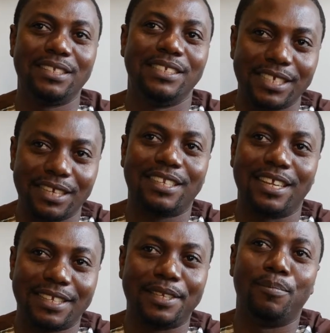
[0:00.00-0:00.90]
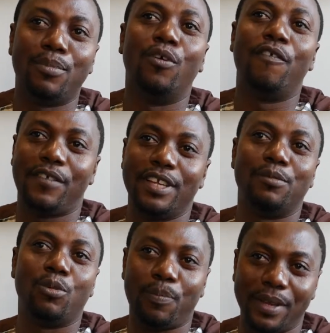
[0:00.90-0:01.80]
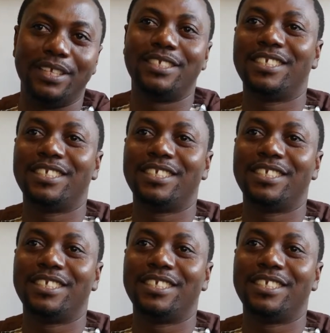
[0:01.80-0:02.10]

Yeah. Just a simple Facebook page.